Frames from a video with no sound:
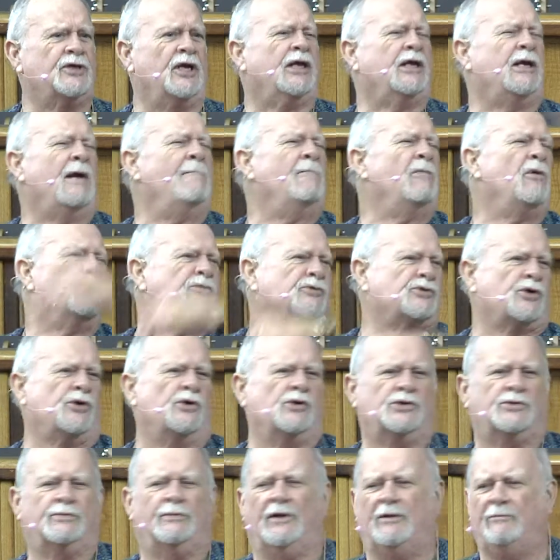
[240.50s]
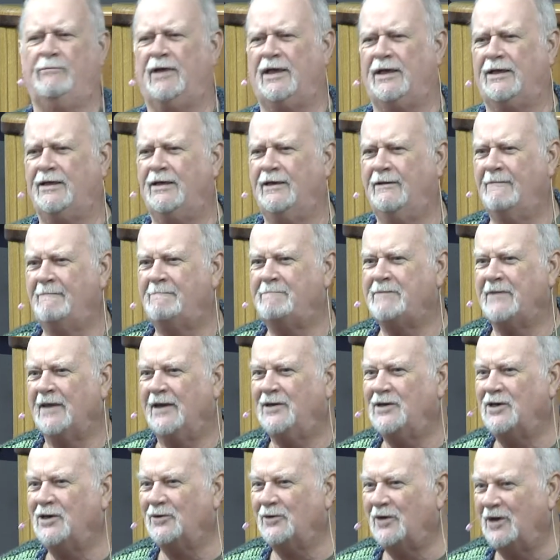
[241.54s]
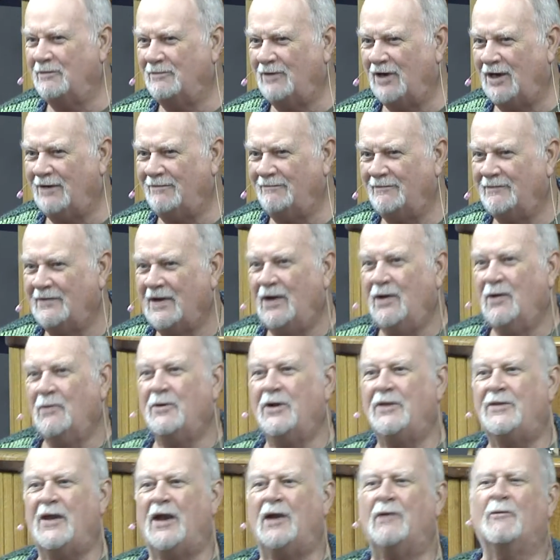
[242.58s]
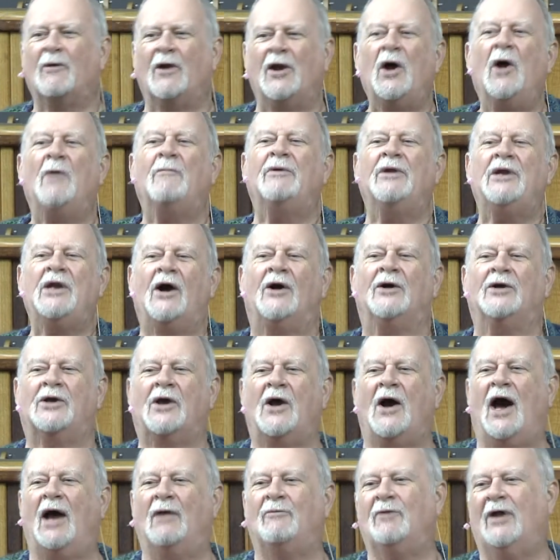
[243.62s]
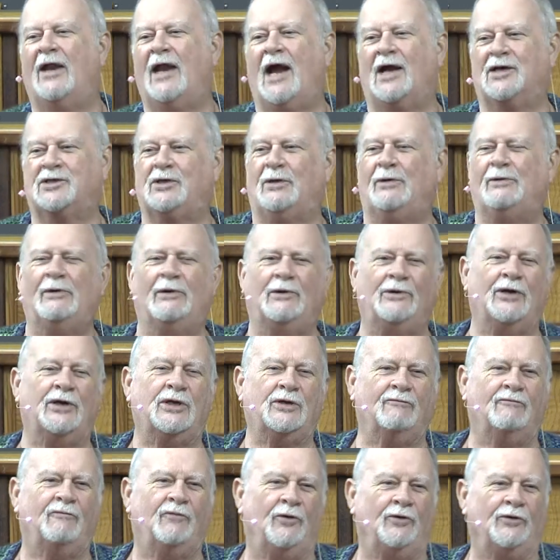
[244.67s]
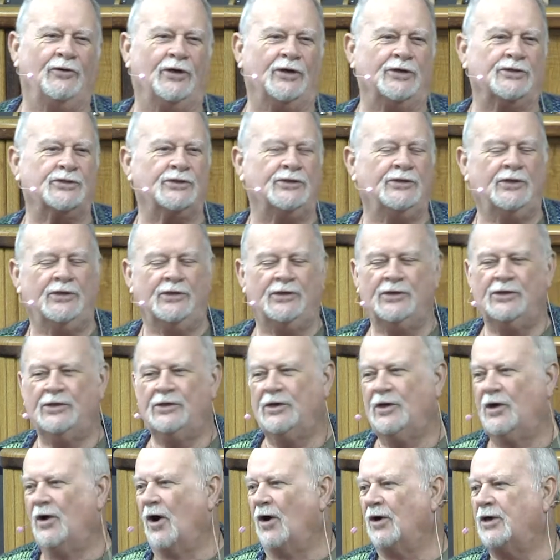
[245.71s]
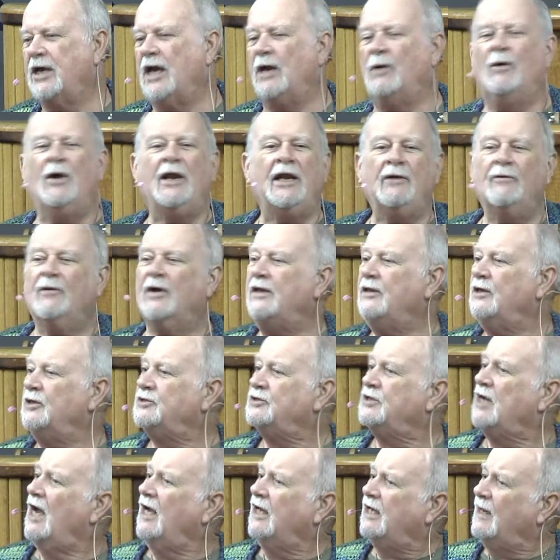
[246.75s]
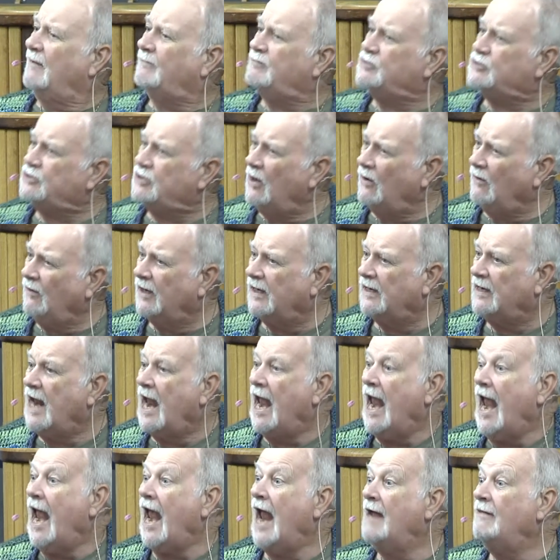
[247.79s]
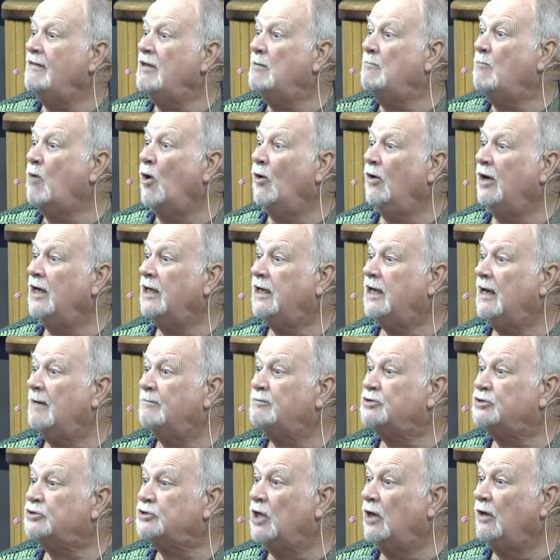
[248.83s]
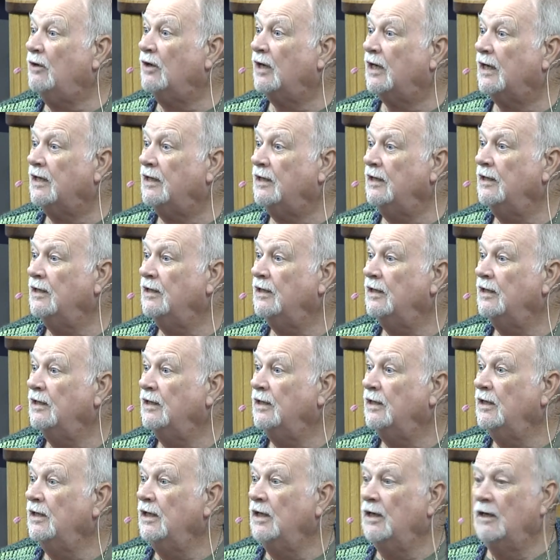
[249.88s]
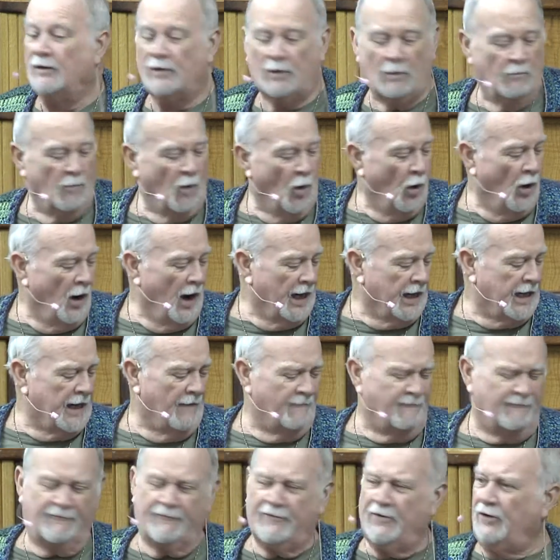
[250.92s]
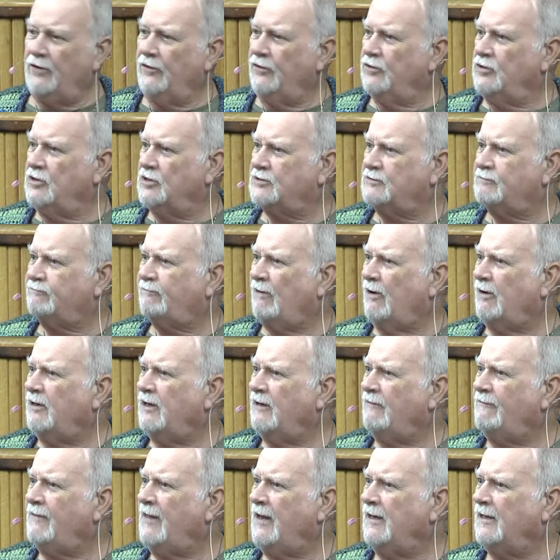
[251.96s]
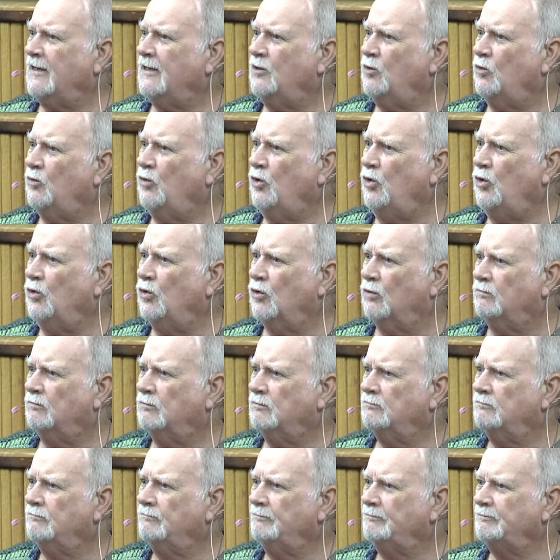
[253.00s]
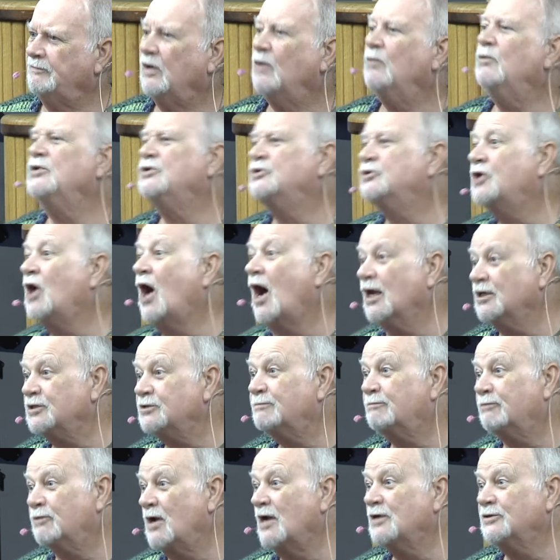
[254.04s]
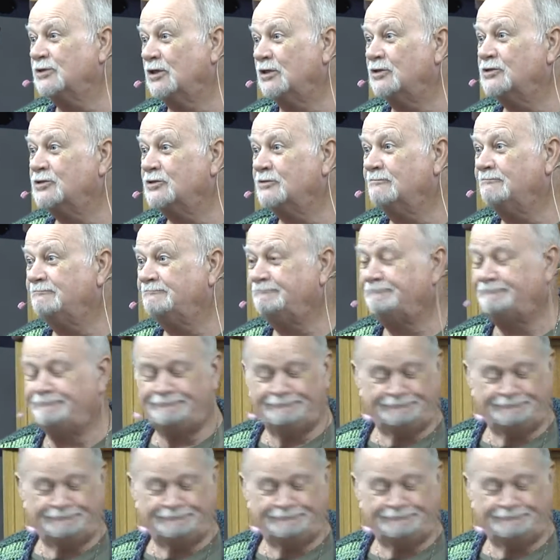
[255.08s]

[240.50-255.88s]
Just say, come to church with me. You know what I mean? We think we're helping out God when actually we're looking foolish. Okay, well, anyway, this guy kept sharing. And the more he kept sharing, the more I kept feeling this funny thing in the room was God's presence.